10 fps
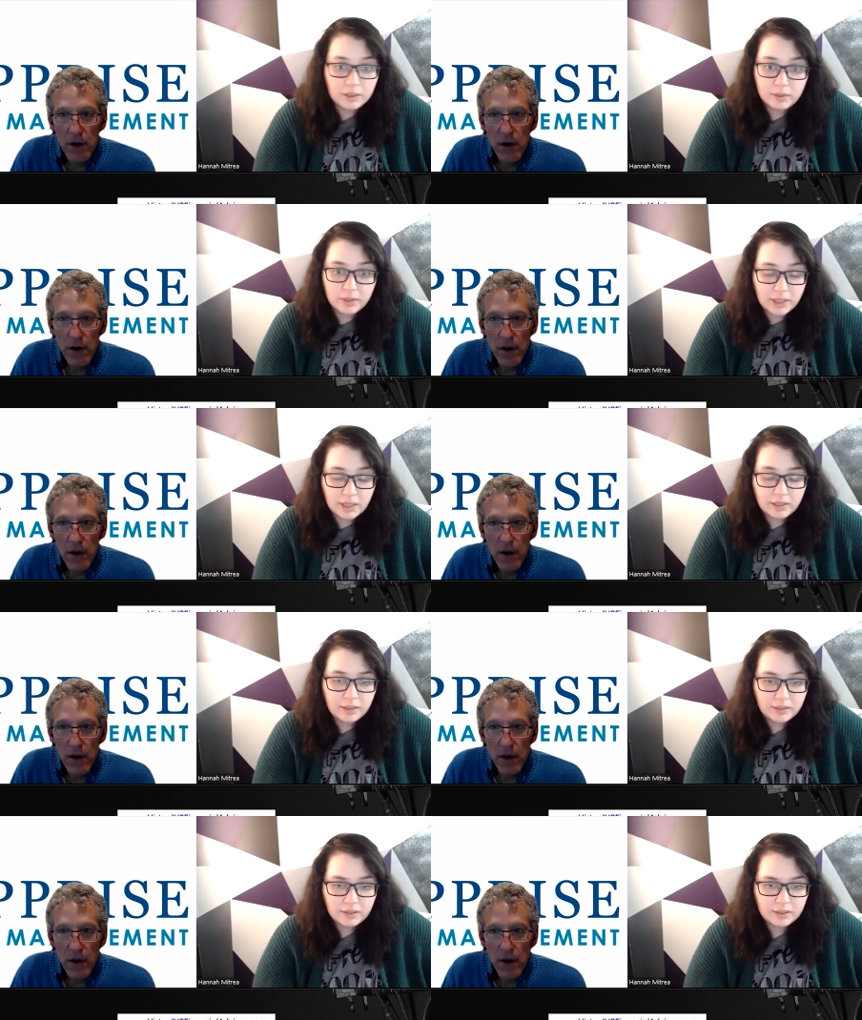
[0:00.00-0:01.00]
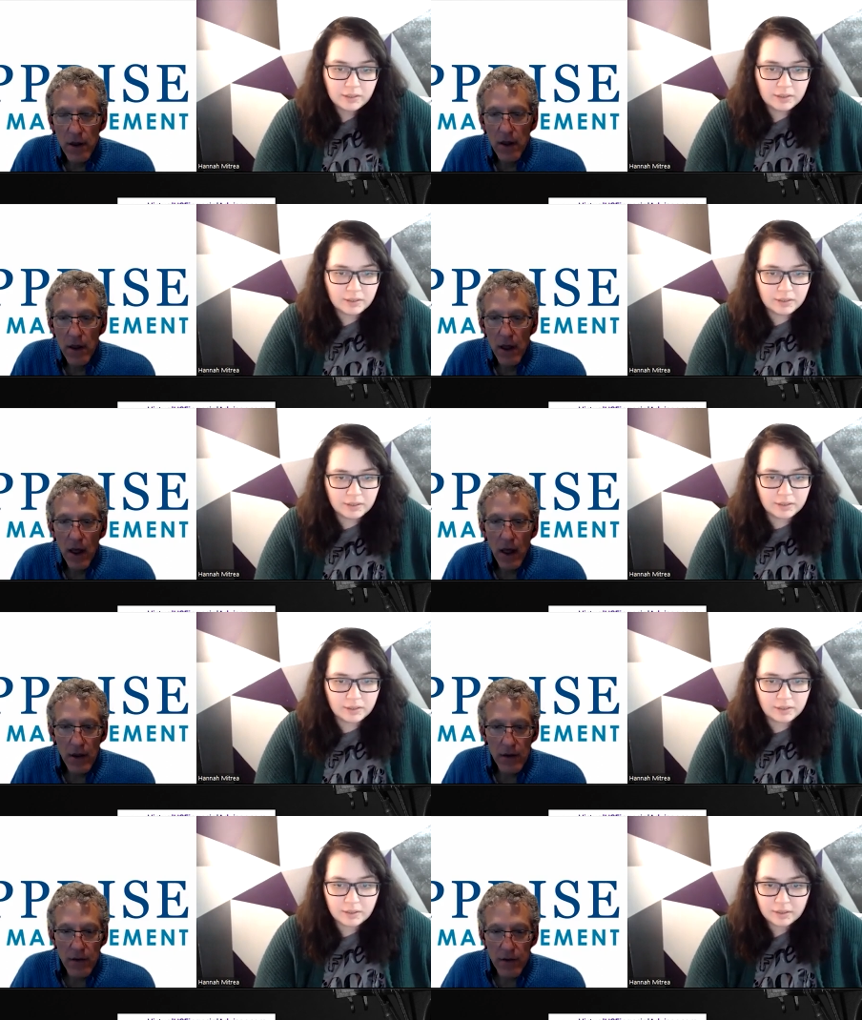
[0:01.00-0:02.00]
Speaker 1: should reach out to you?
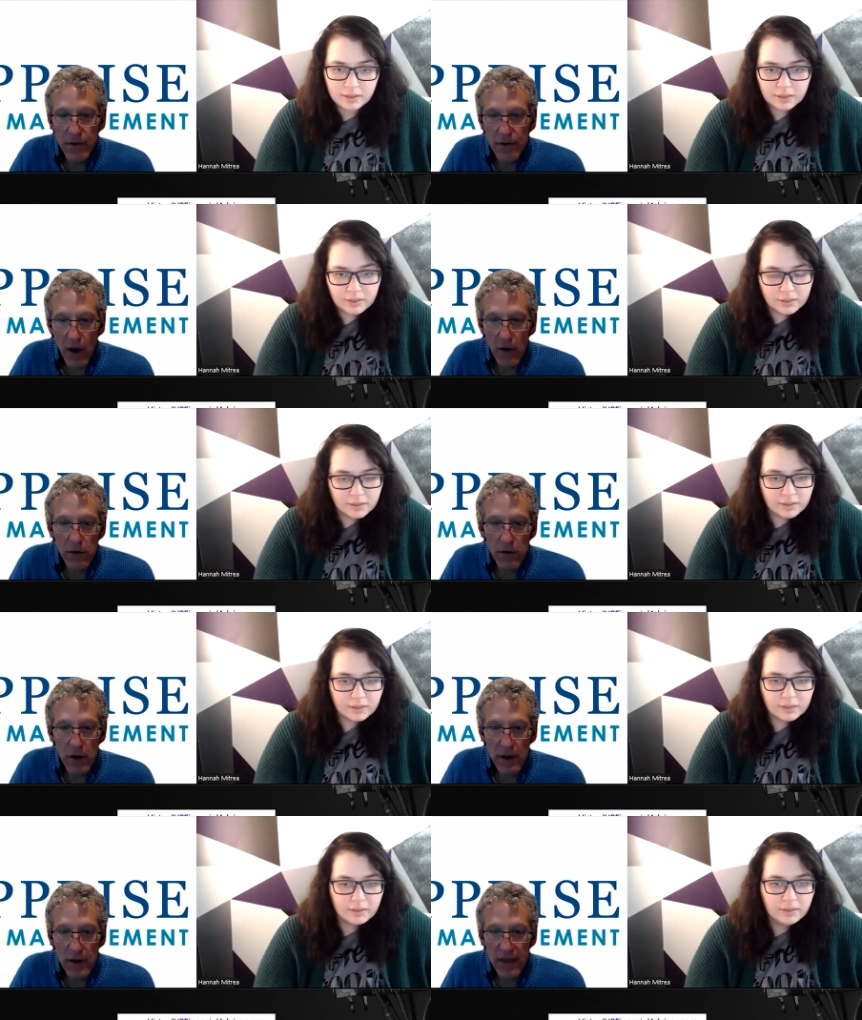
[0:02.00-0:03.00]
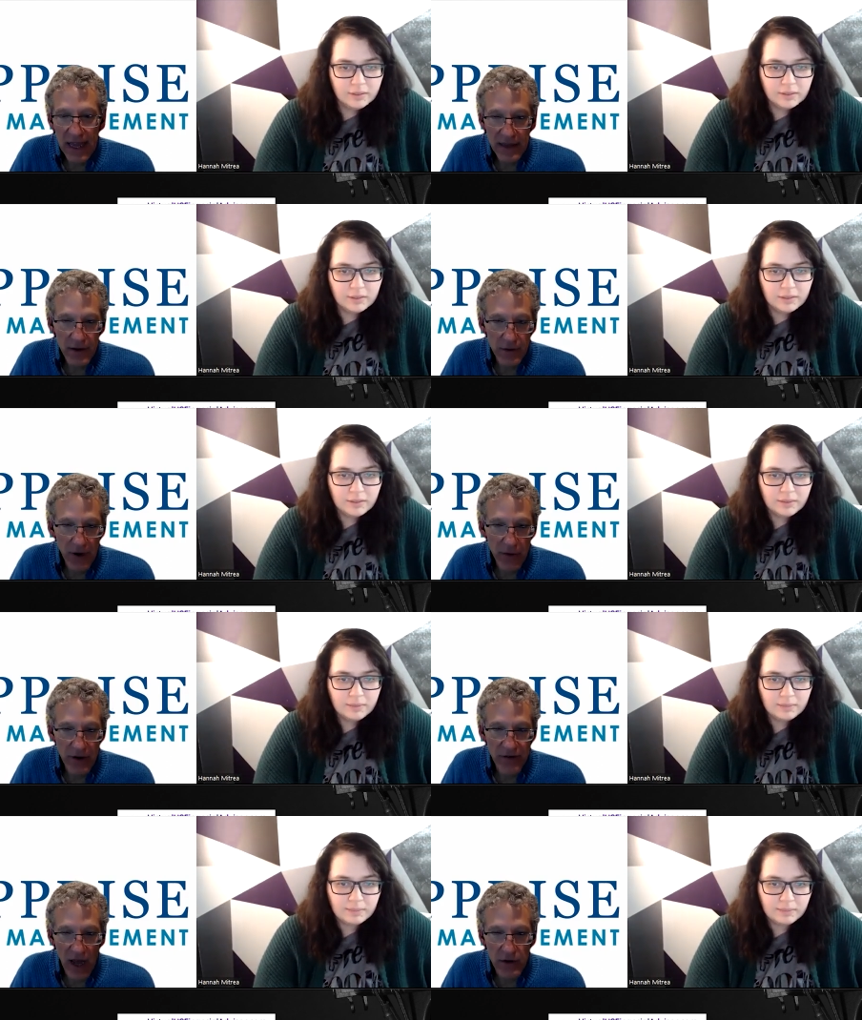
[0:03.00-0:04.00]
Speaker 2: So, the easiest way to
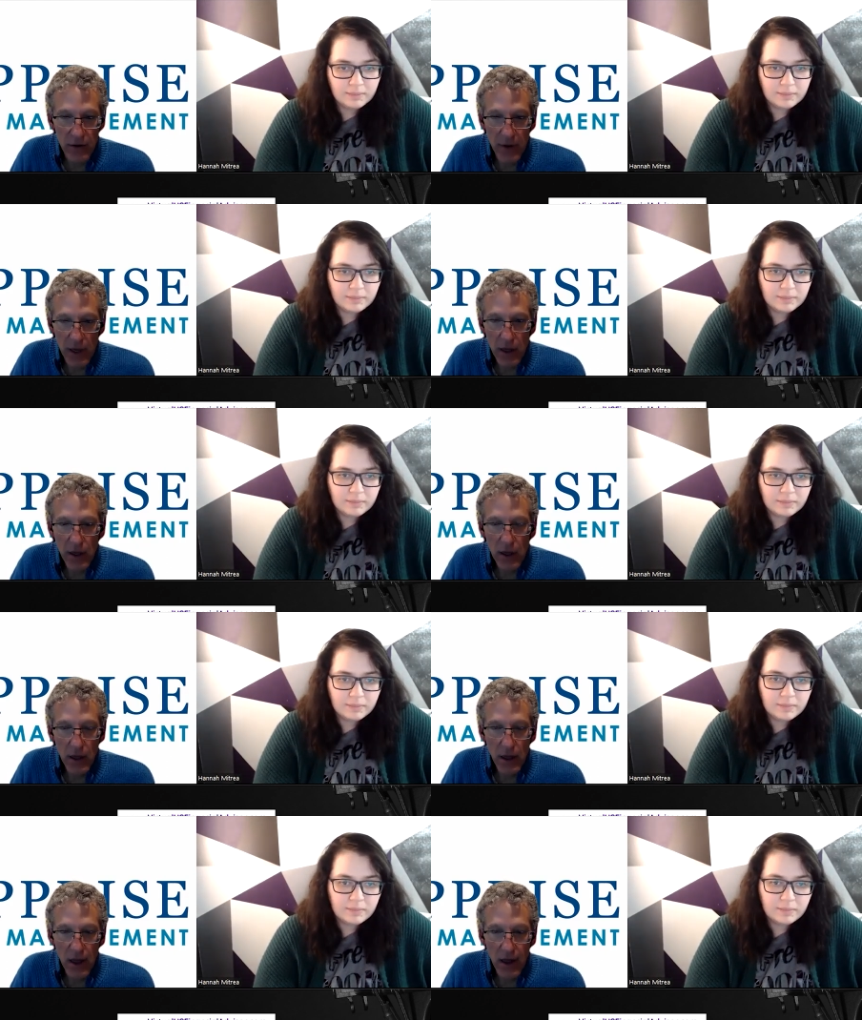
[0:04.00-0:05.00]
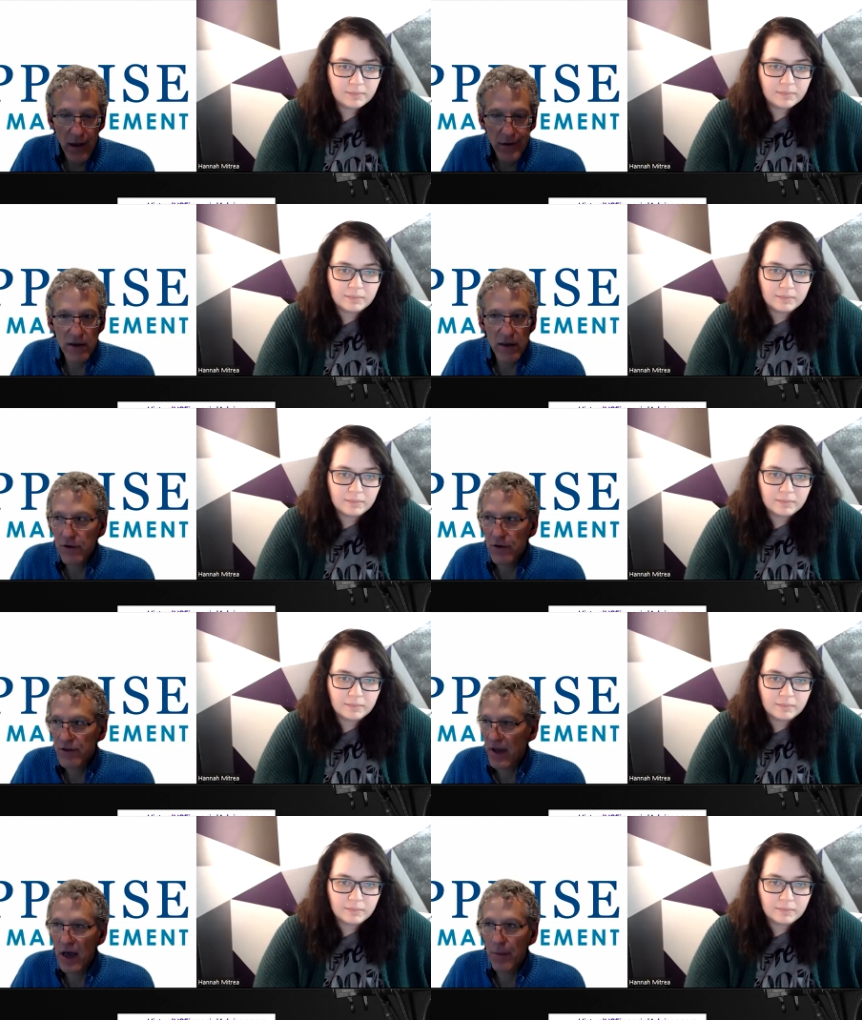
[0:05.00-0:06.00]
reach out to me is, as you said,
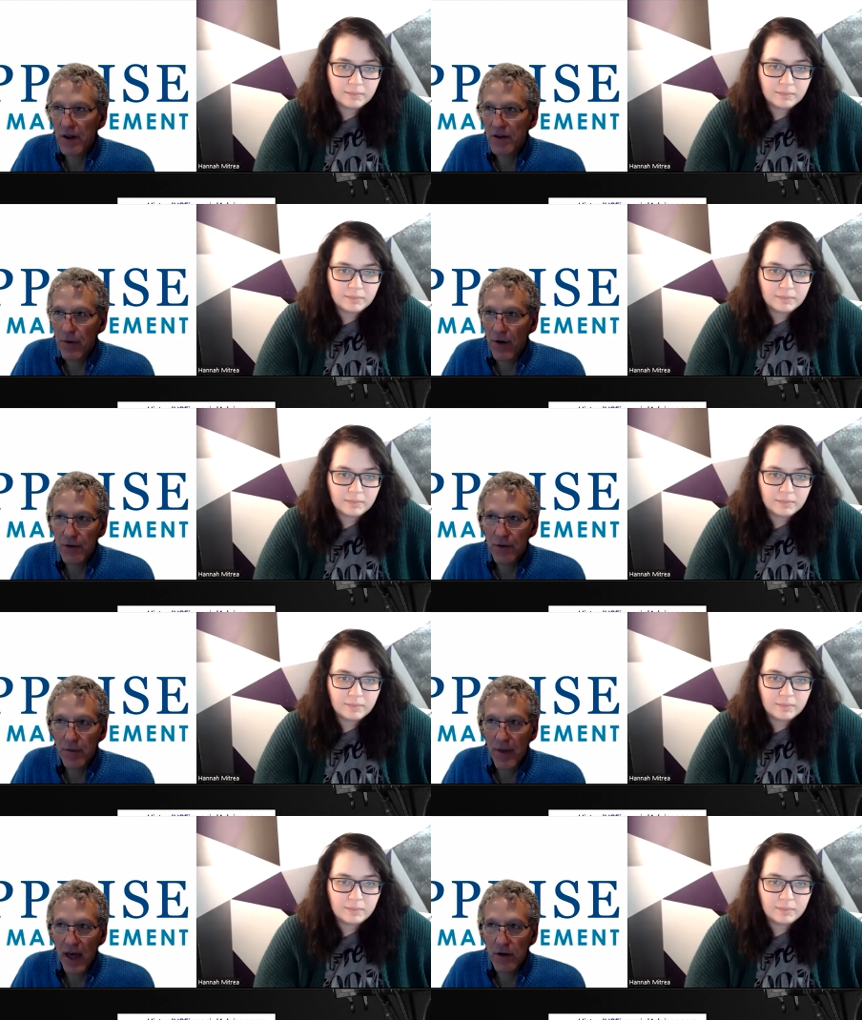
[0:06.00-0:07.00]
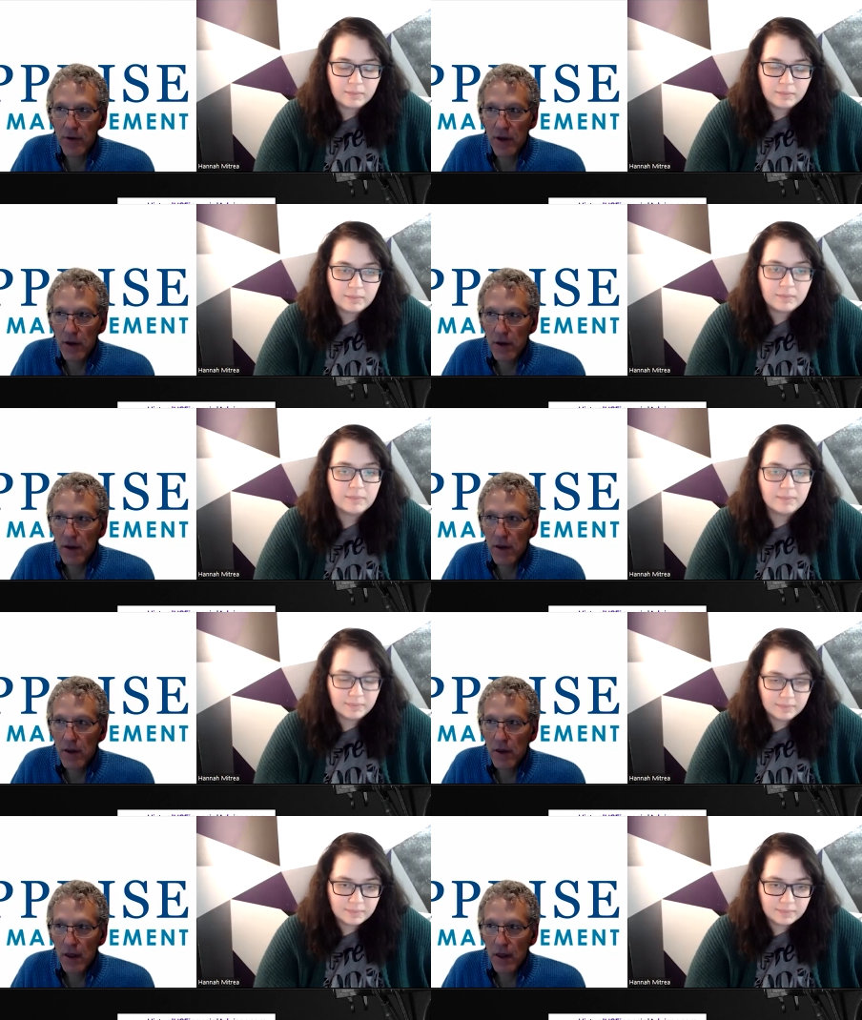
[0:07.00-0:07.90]
my company is Apprise Wealth Management. Mm-hmm.